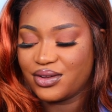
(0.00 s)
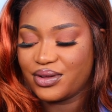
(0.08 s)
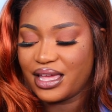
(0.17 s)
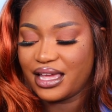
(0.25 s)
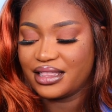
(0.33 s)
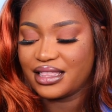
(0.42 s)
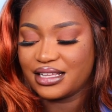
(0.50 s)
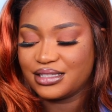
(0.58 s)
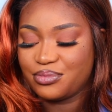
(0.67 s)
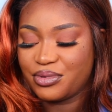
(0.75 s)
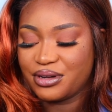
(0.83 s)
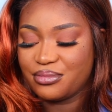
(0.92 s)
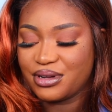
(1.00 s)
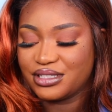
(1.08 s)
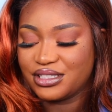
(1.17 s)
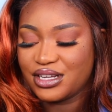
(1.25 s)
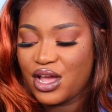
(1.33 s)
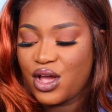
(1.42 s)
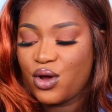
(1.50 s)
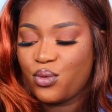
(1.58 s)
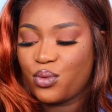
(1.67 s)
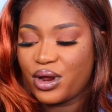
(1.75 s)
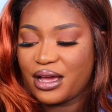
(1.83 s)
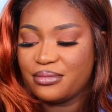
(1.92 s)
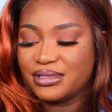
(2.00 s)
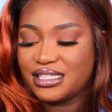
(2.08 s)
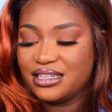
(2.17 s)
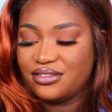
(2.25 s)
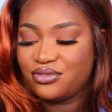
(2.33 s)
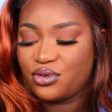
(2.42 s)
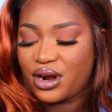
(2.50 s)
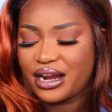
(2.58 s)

Okay, that's pretty much what I'm seeing it for.